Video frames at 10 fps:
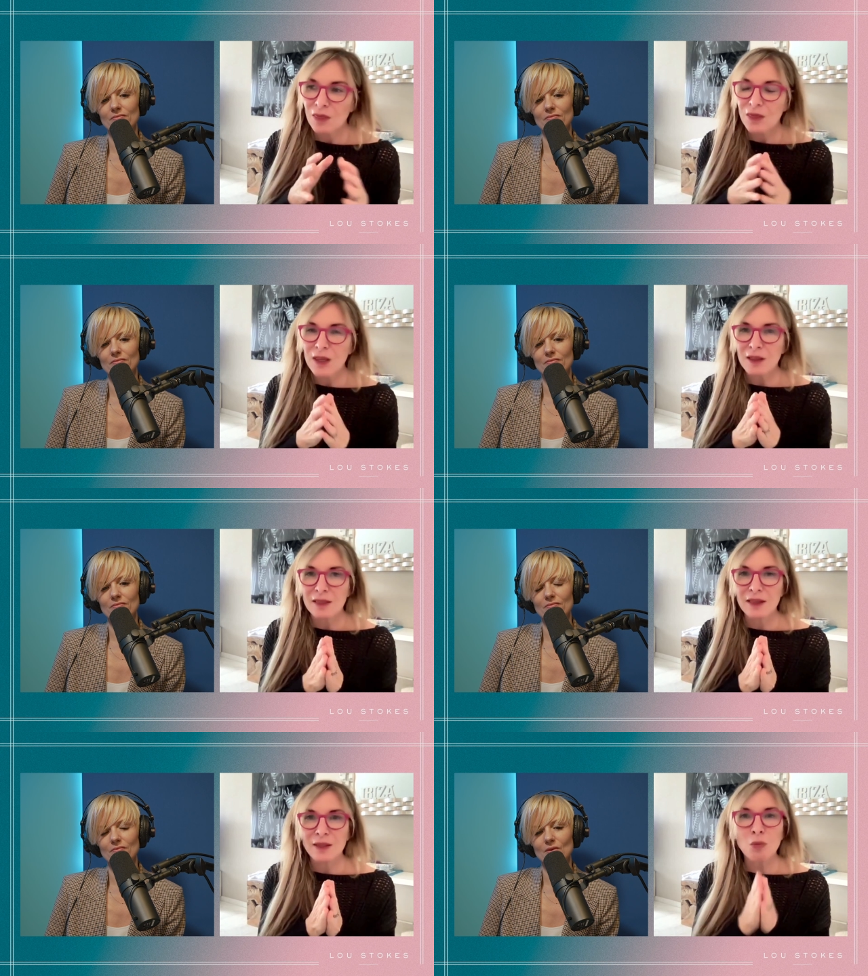
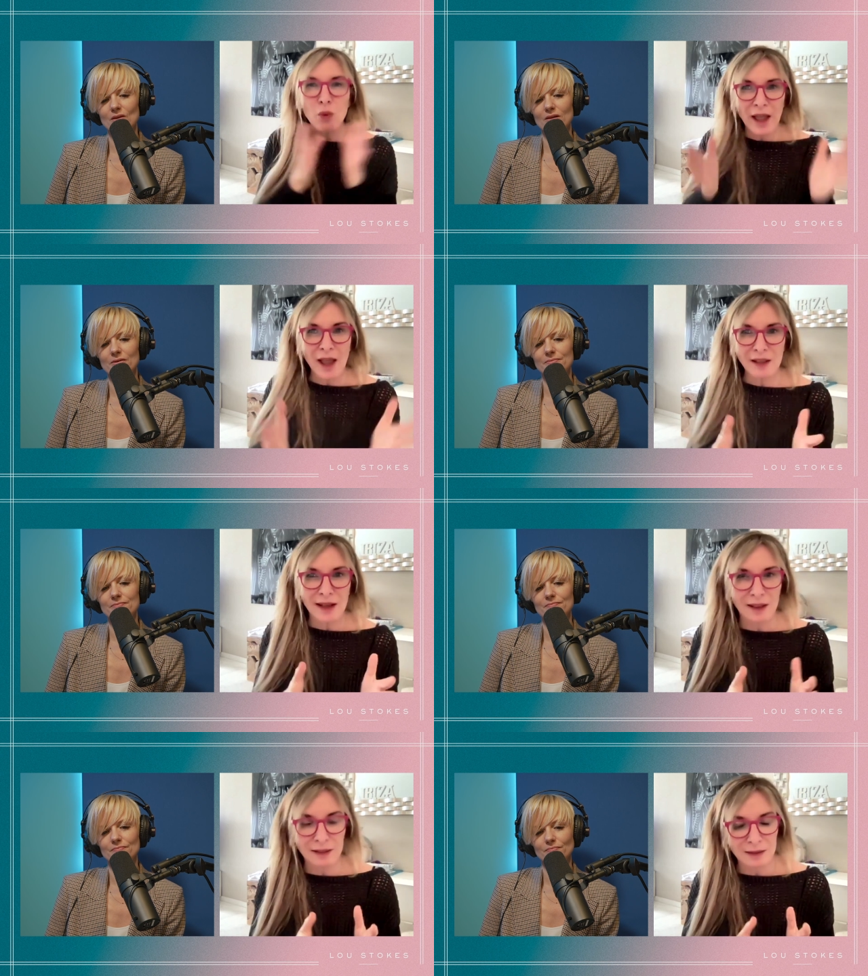Speaker 1: the way
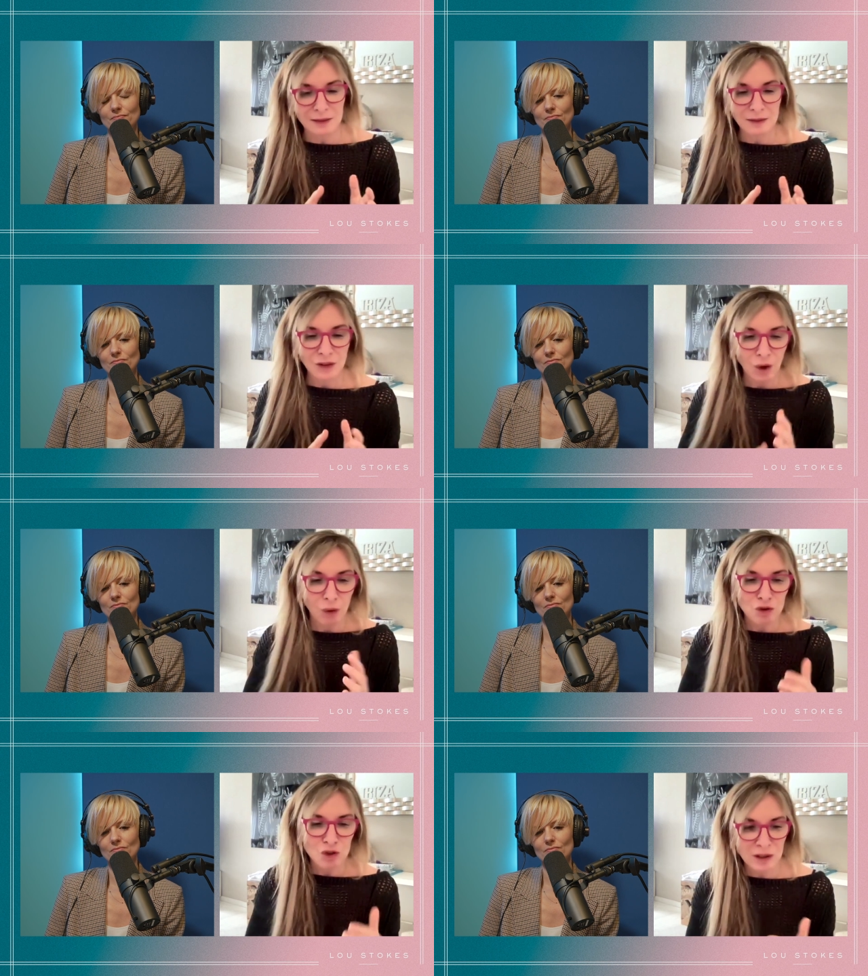that
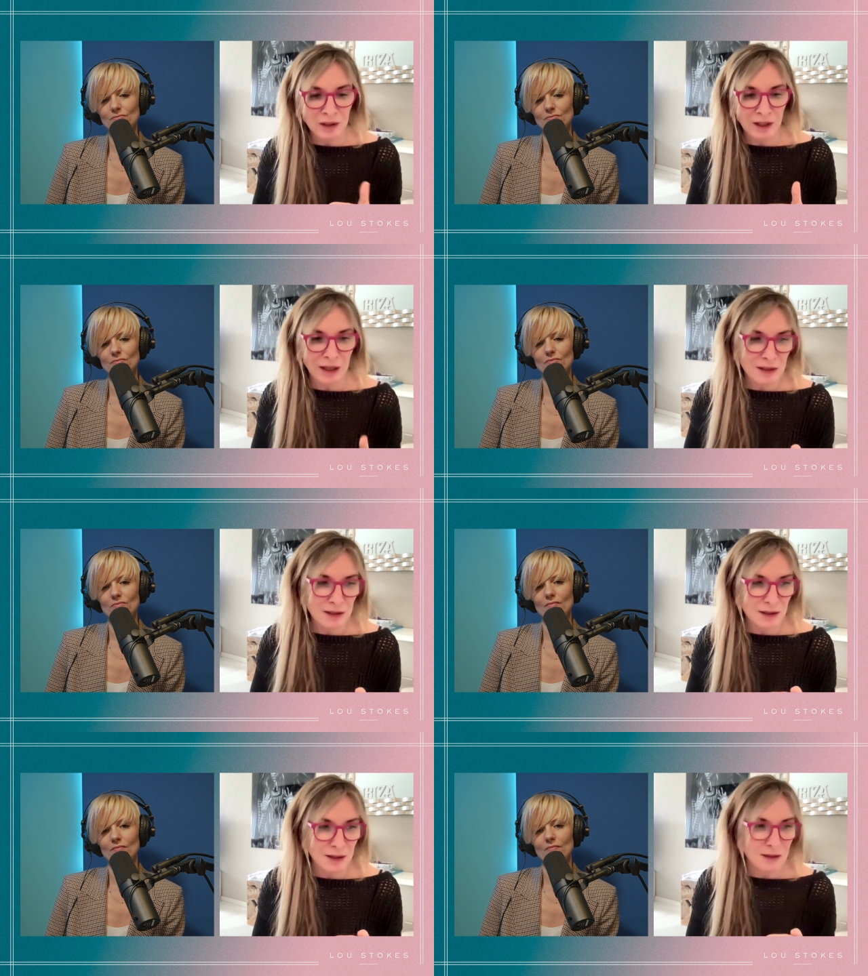coaching
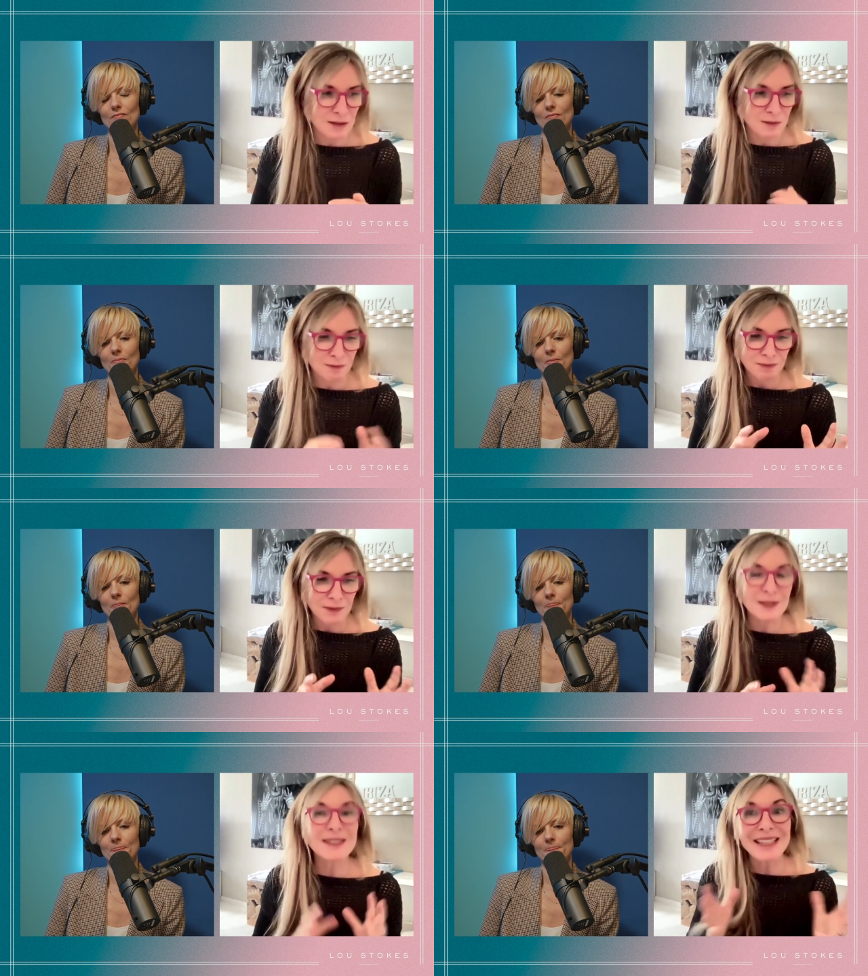is
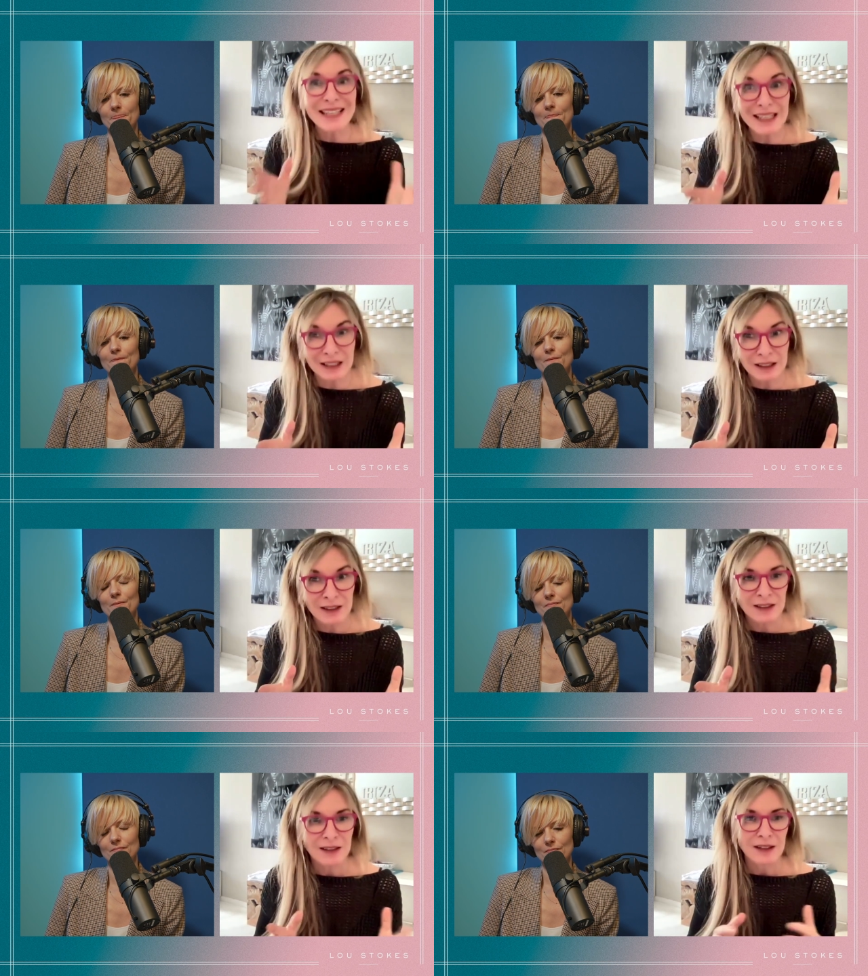
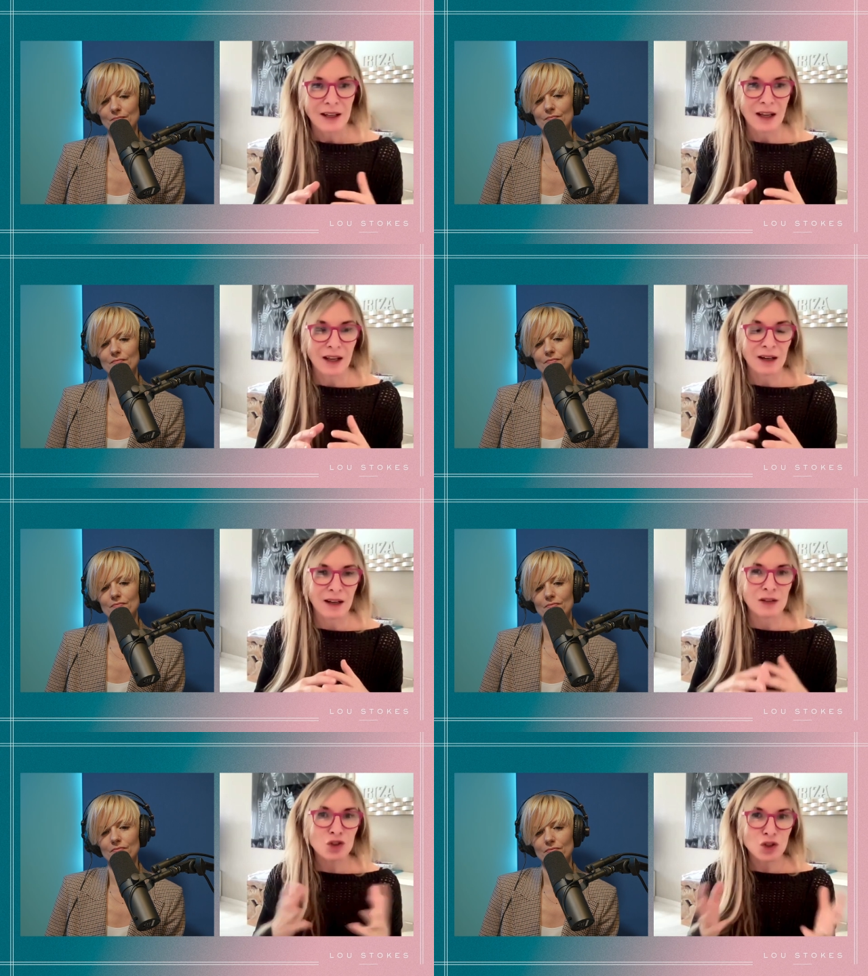seen
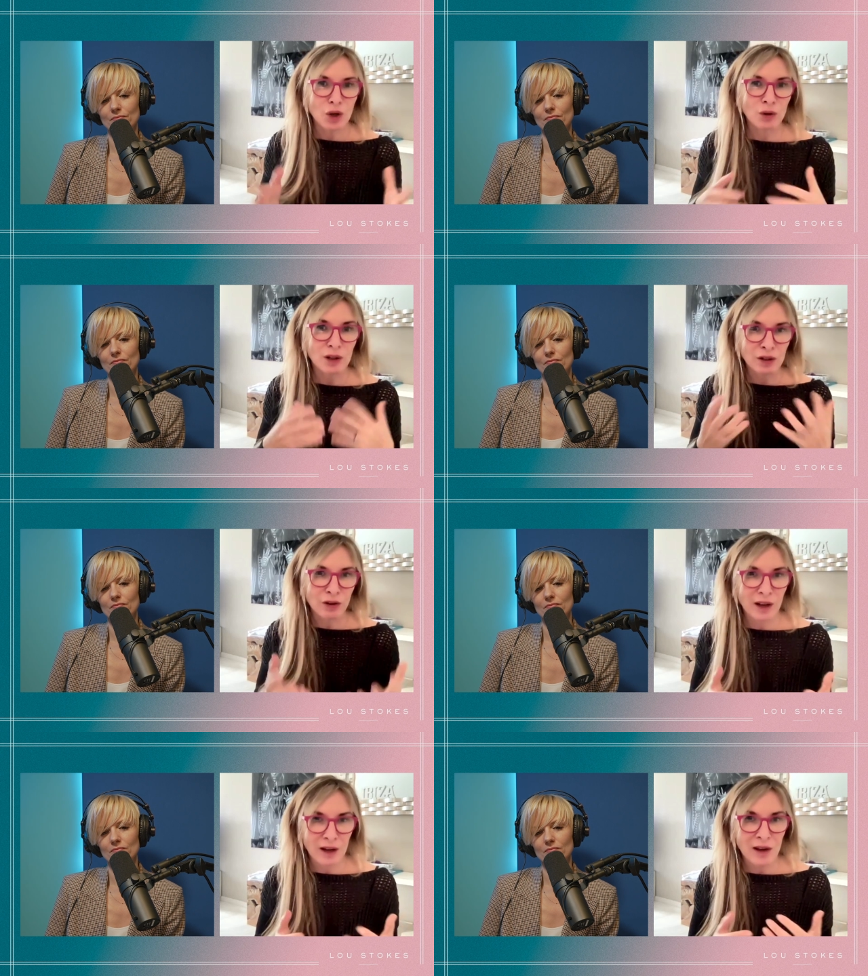and showed and
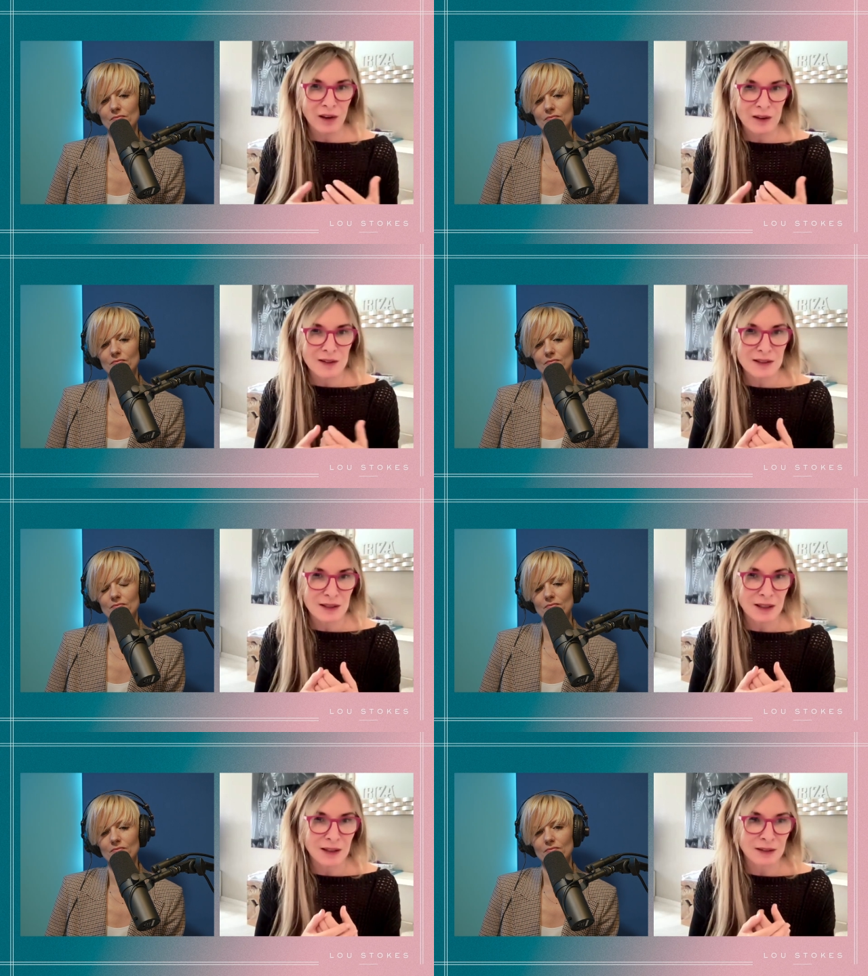
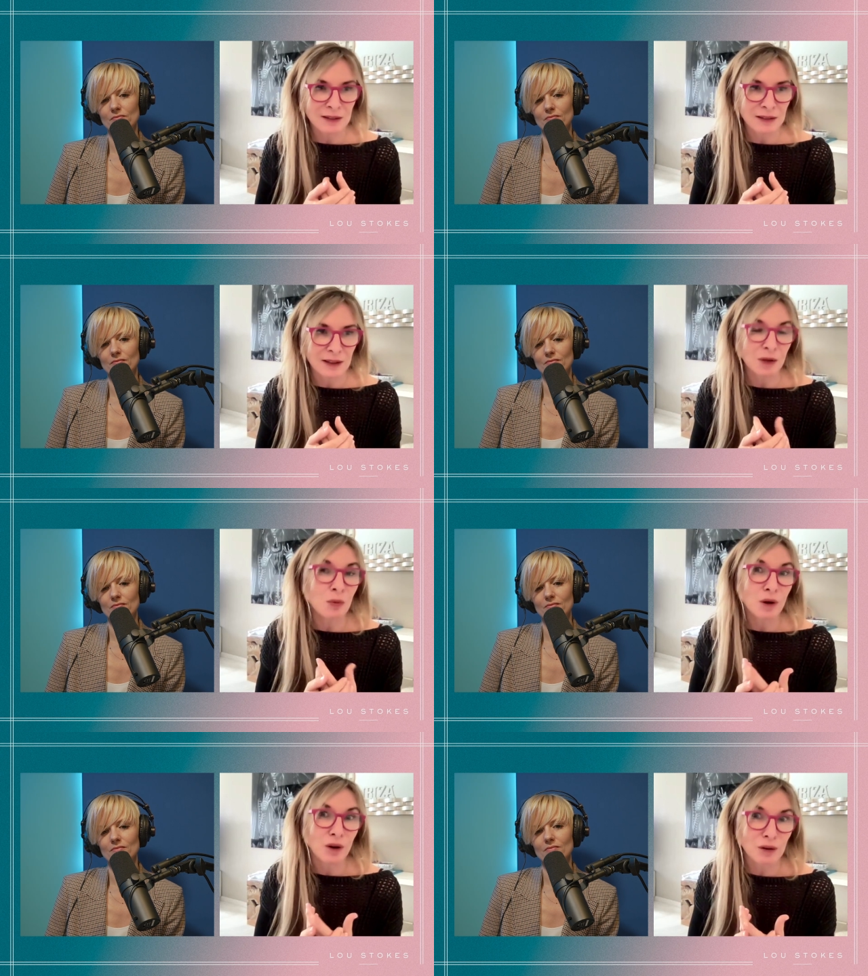organized in
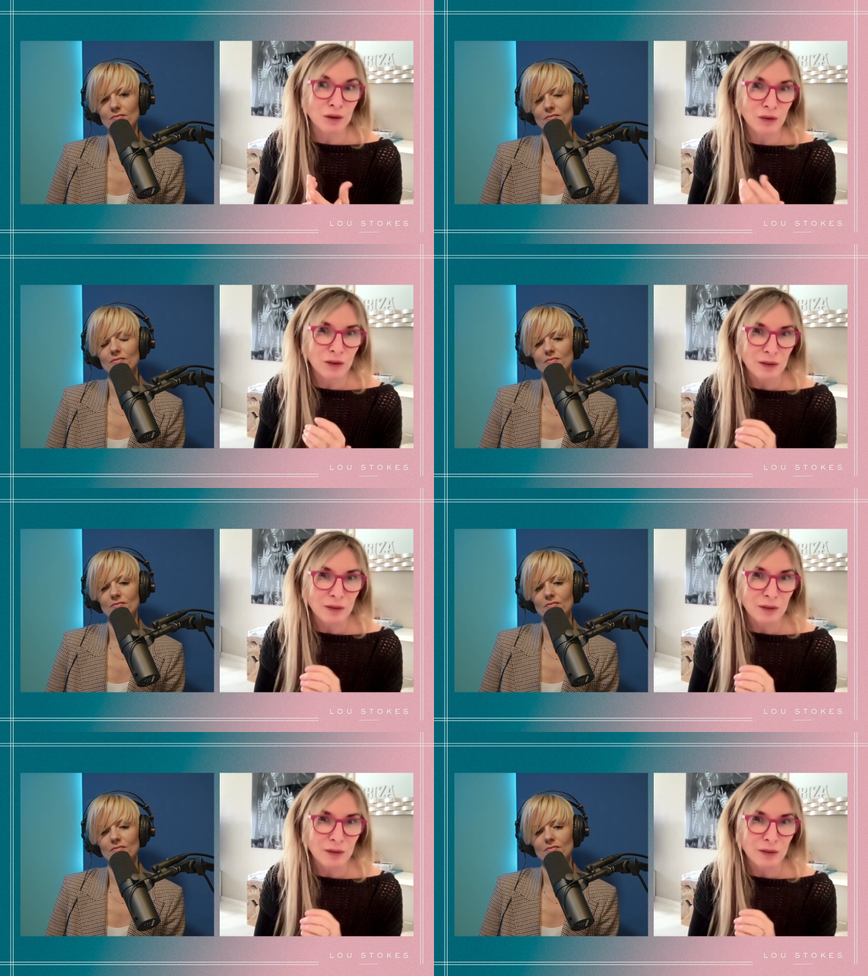the world,